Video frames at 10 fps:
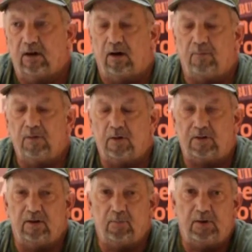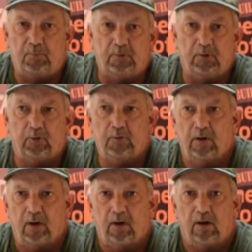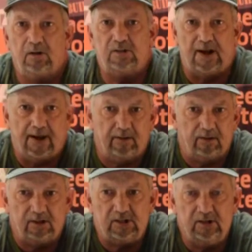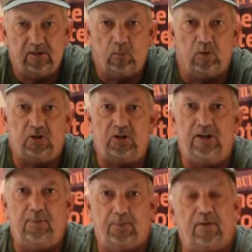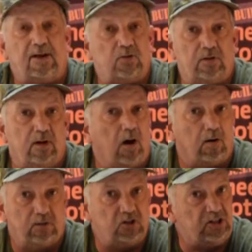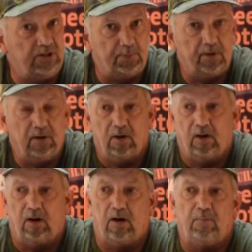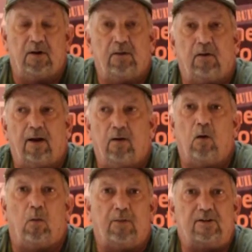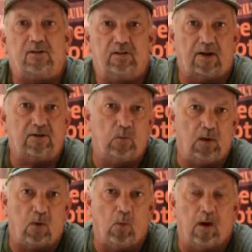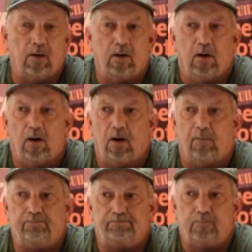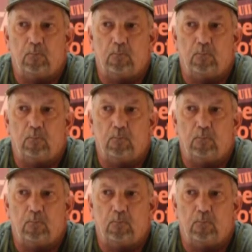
The other thing that people do is that they see one cheap, and that's what they are. They're cheap, and they're like, oh, that's the one I want.